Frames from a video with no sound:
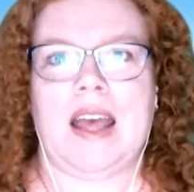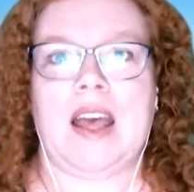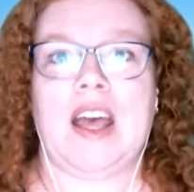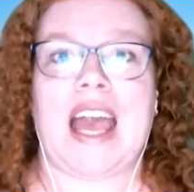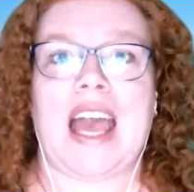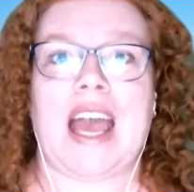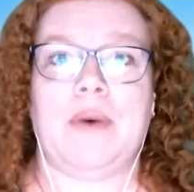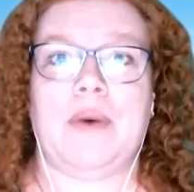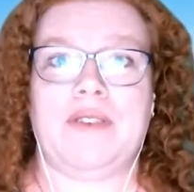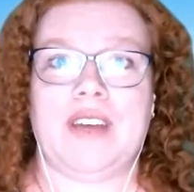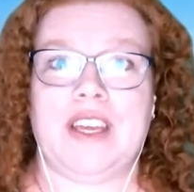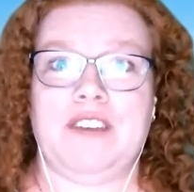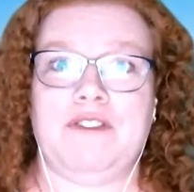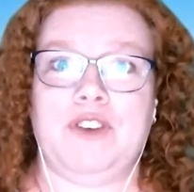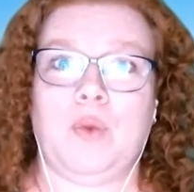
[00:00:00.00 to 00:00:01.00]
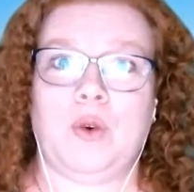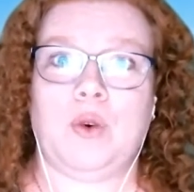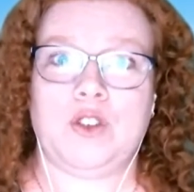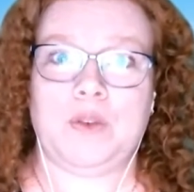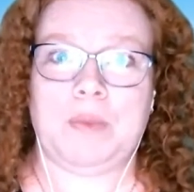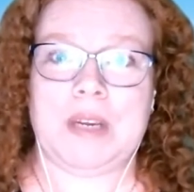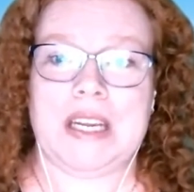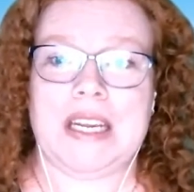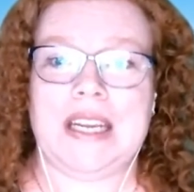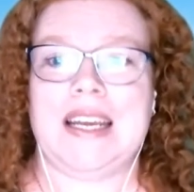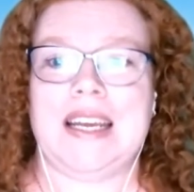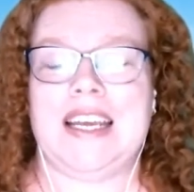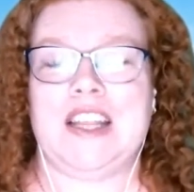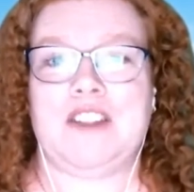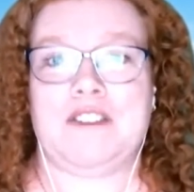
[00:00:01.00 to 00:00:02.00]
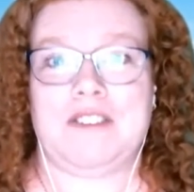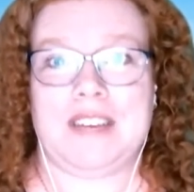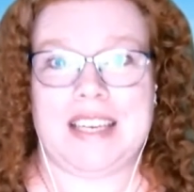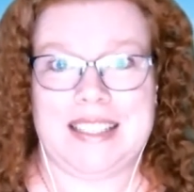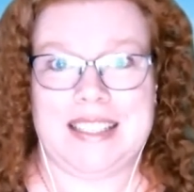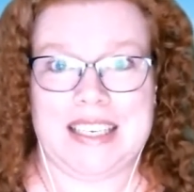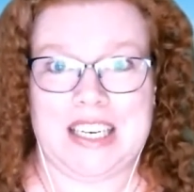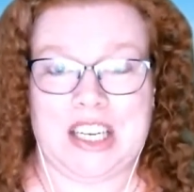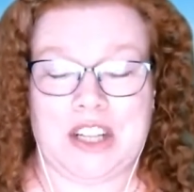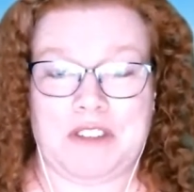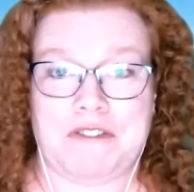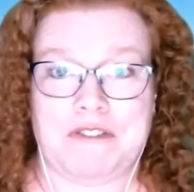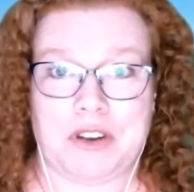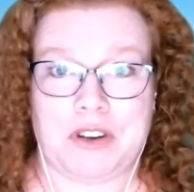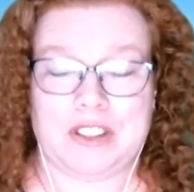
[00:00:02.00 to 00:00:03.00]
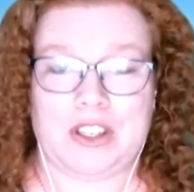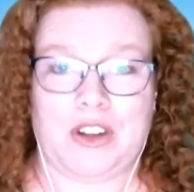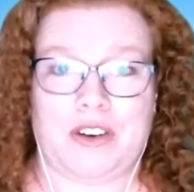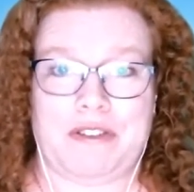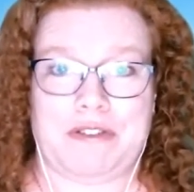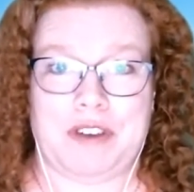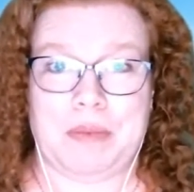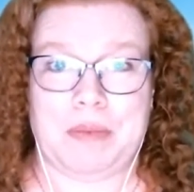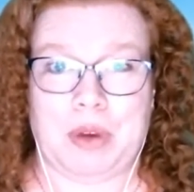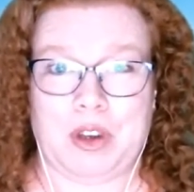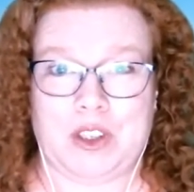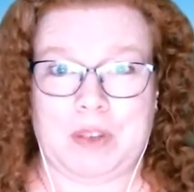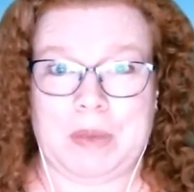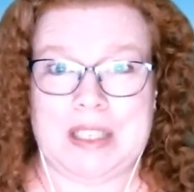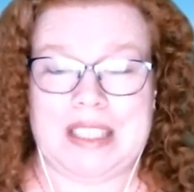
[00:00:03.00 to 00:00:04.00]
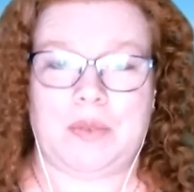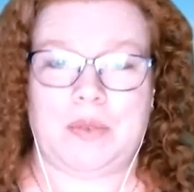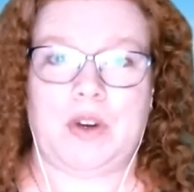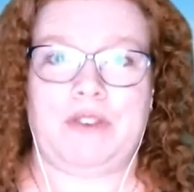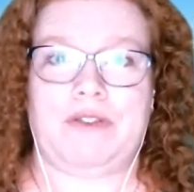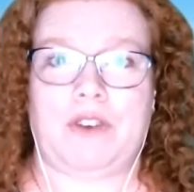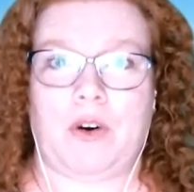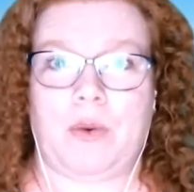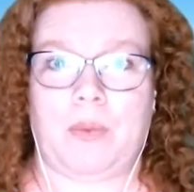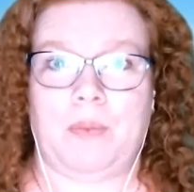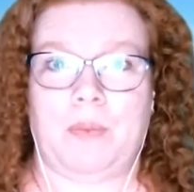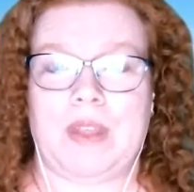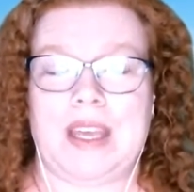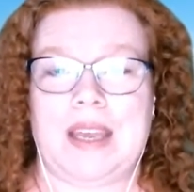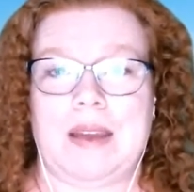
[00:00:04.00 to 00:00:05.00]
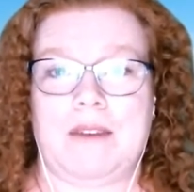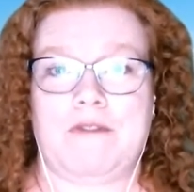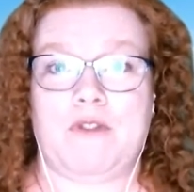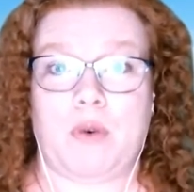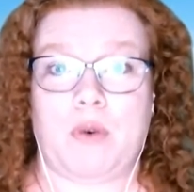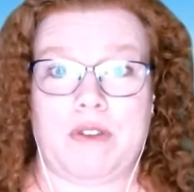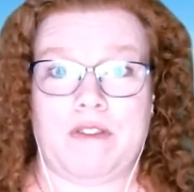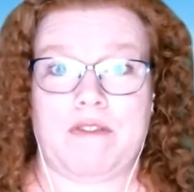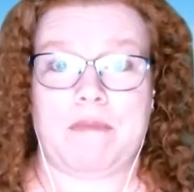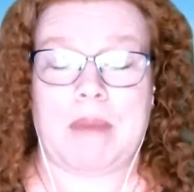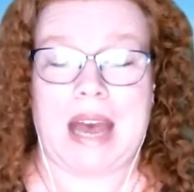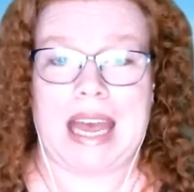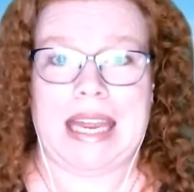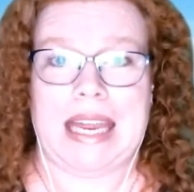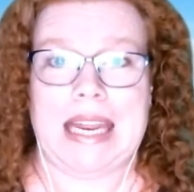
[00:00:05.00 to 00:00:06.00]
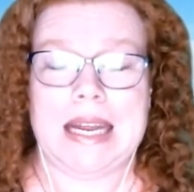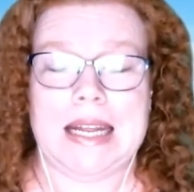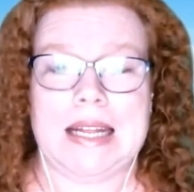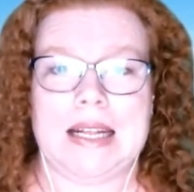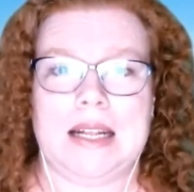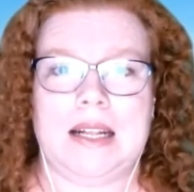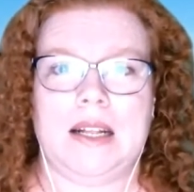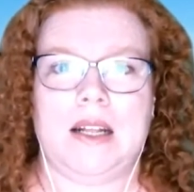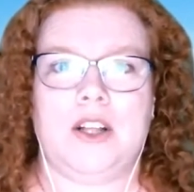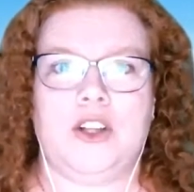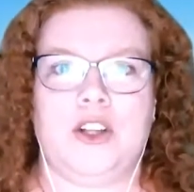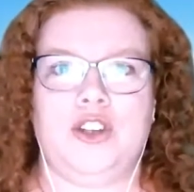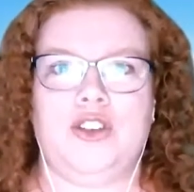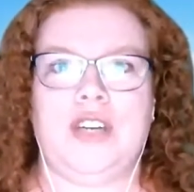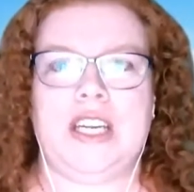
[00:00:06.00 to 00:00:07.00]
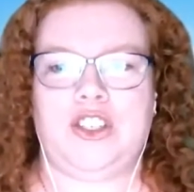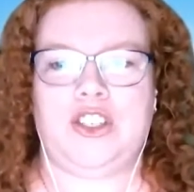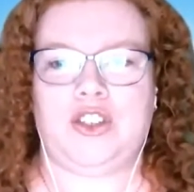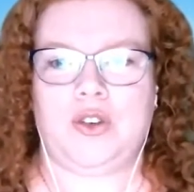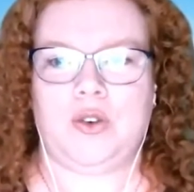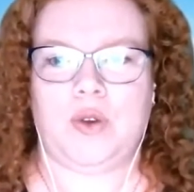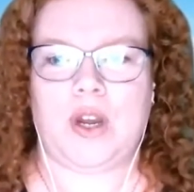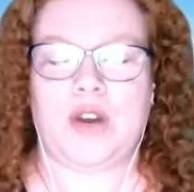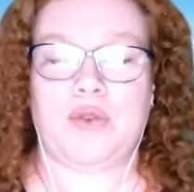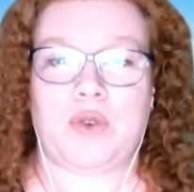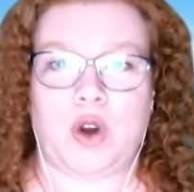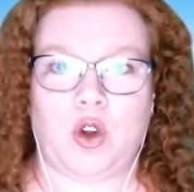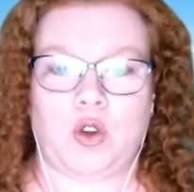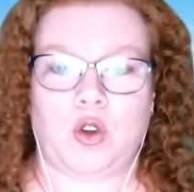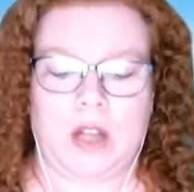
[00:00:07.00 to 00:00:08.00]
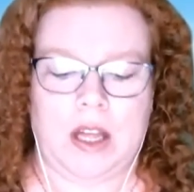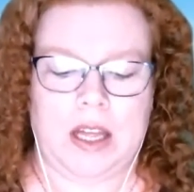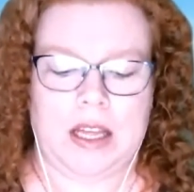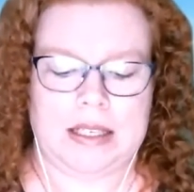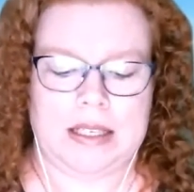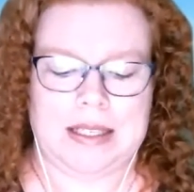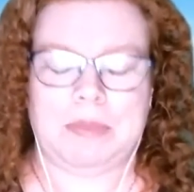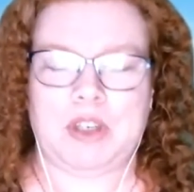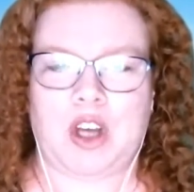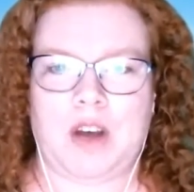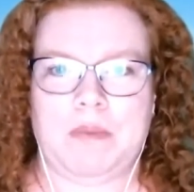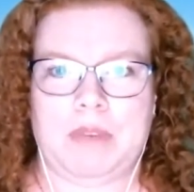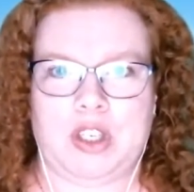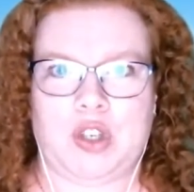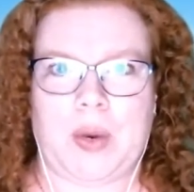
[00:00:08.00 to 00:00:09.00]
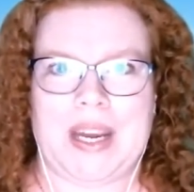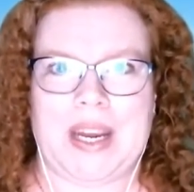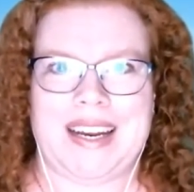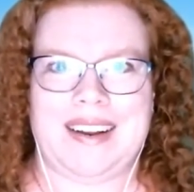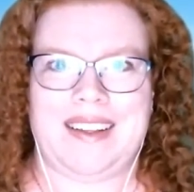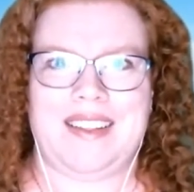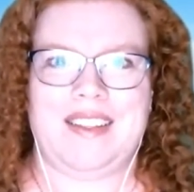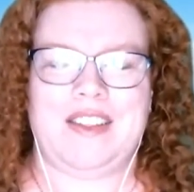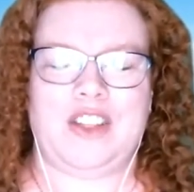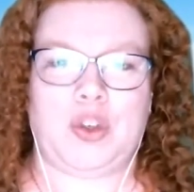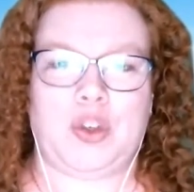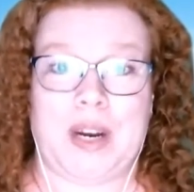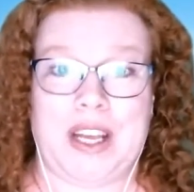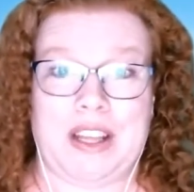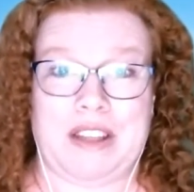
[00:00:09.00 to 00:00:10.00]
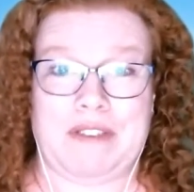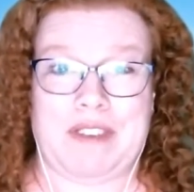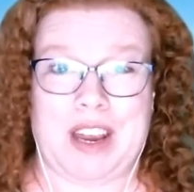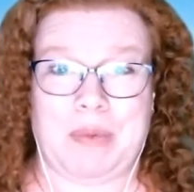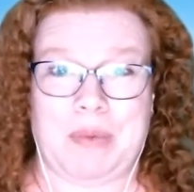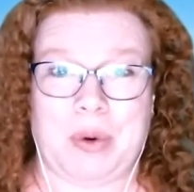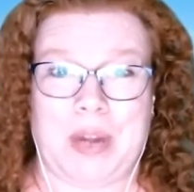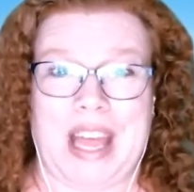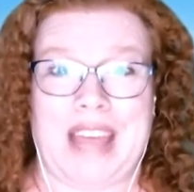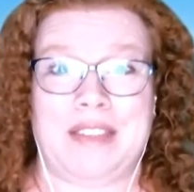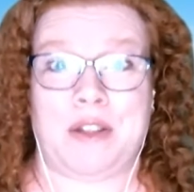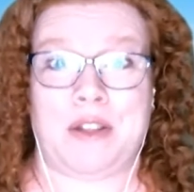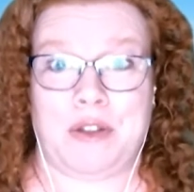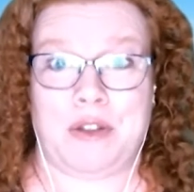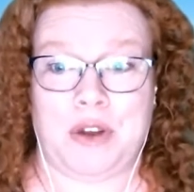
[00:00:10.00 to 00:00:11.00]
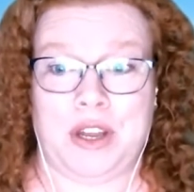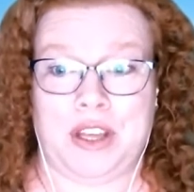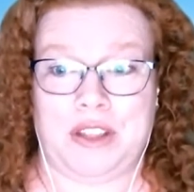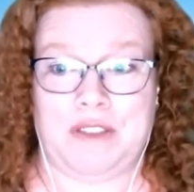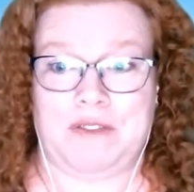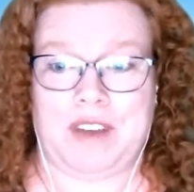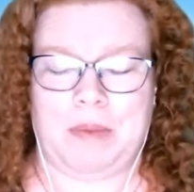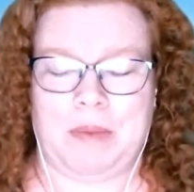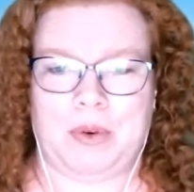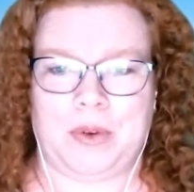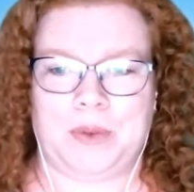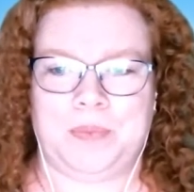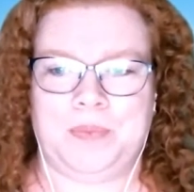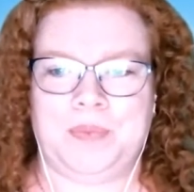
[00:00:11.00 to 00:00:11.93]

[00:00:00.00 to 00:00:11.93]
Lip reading: However, if you want to be considered in the first lot of reimbursements from the 4th of May, you need to enrol sometime between the 20th of April and 30th of April.